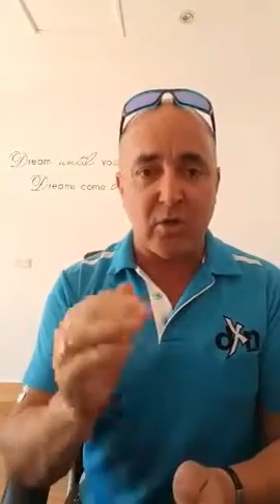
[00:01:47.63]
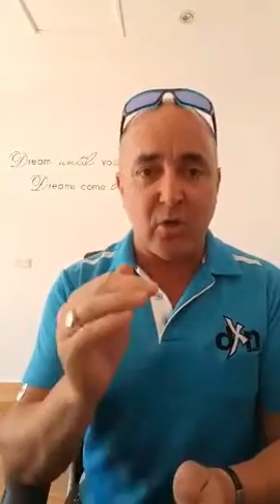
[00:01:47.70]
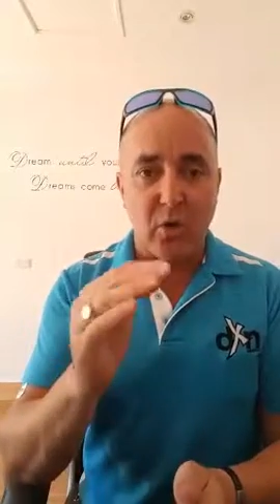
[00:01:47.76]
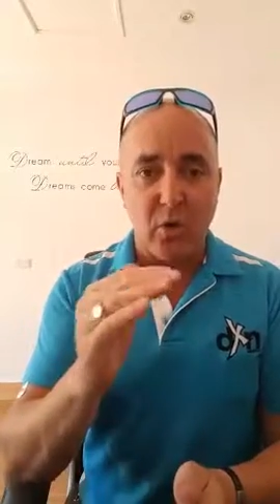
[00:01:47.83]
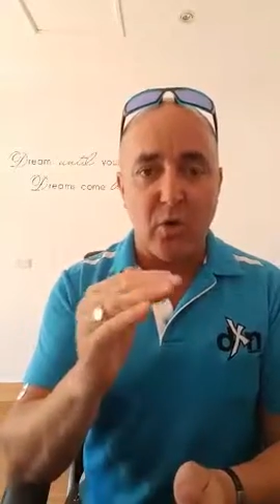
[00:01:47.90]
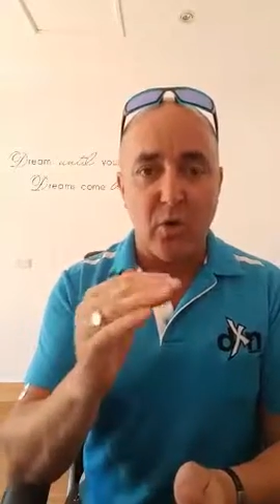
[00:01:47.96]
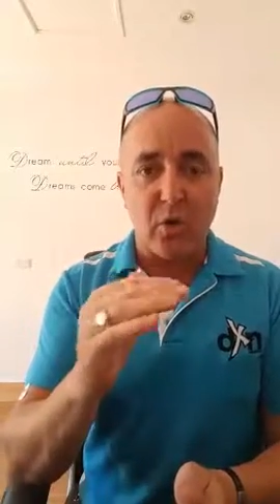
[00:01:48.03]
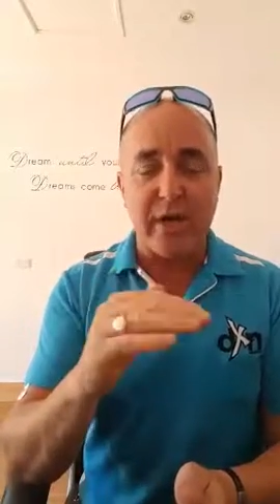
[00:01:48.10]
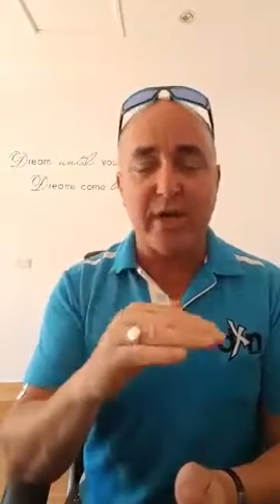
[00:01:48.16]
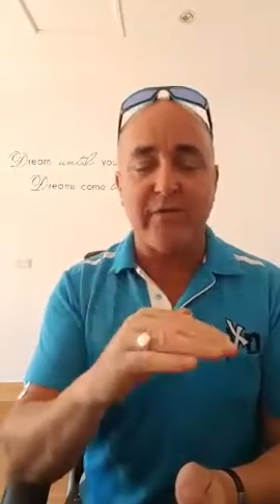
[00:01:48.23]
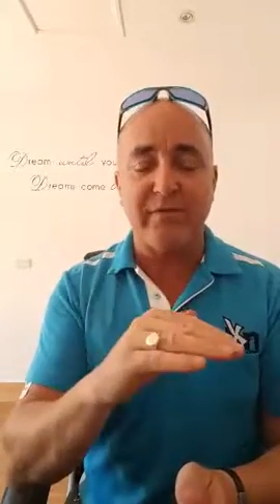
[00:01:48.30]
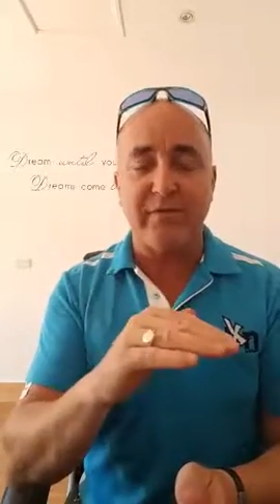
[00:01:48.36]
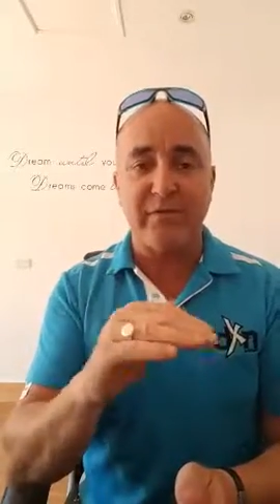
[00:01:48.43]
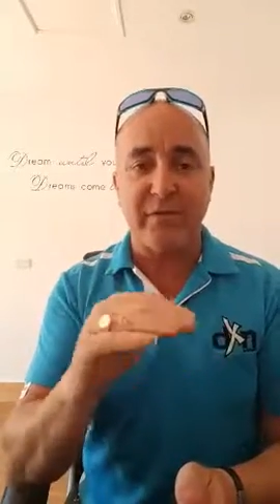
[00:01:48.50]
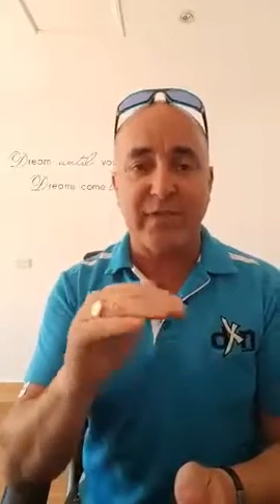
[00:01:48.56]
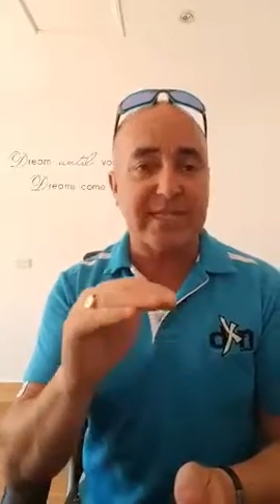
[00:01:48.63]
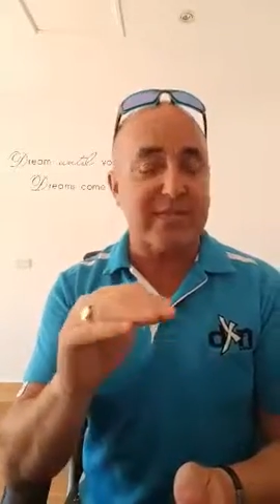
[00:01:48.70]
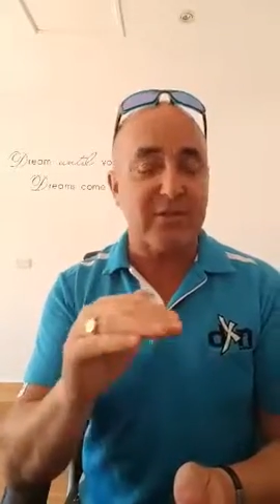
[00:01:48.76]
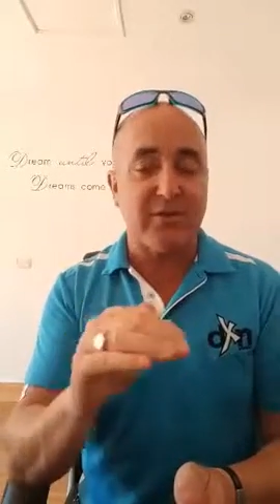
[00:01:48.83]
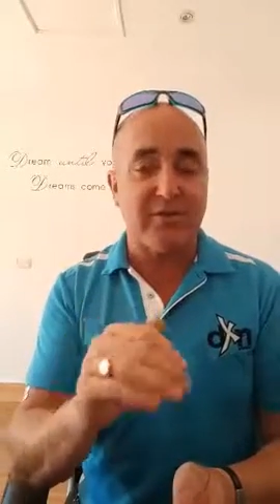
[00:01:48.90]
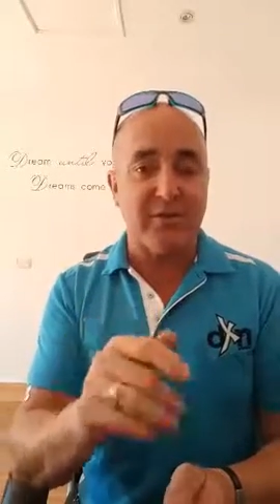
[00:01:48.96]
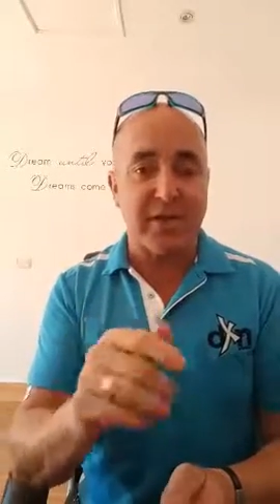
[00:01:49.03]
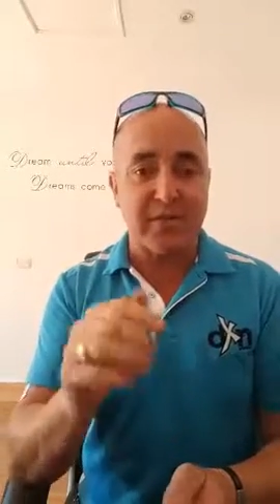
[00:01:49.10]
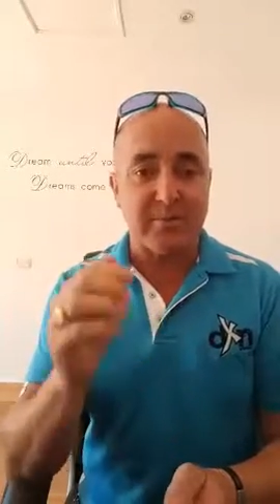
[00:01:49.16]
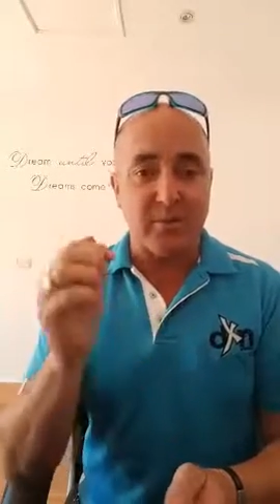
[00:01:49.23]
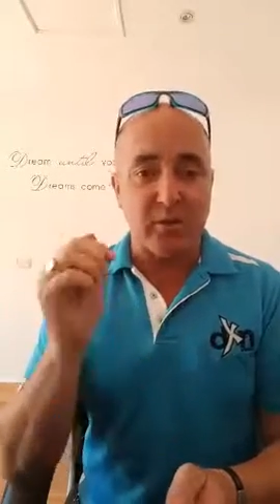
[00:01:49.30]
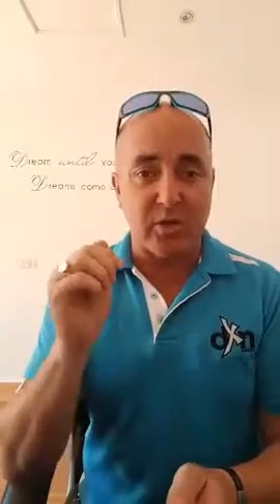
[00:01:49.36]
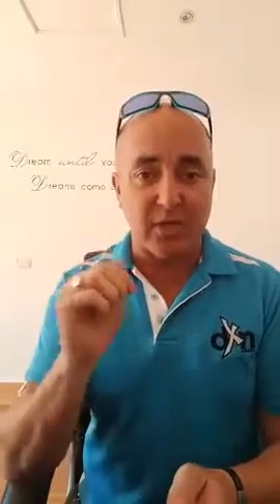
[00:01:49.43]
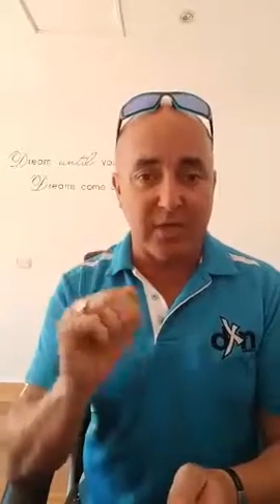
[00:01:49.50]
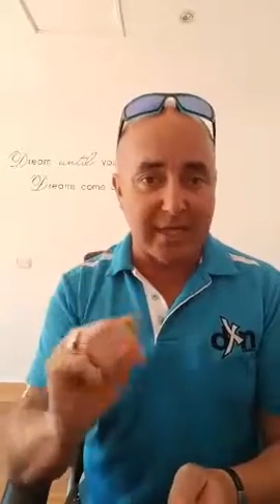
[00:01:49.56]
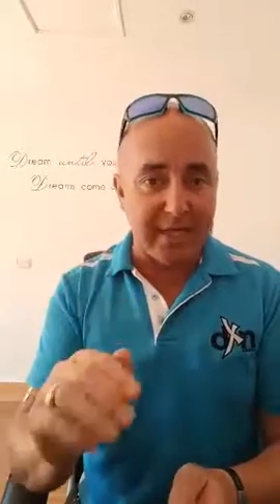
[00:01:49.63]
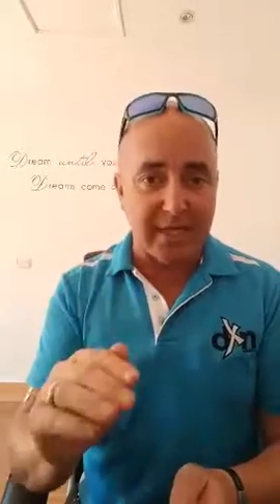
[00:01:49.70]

or if this is on facebook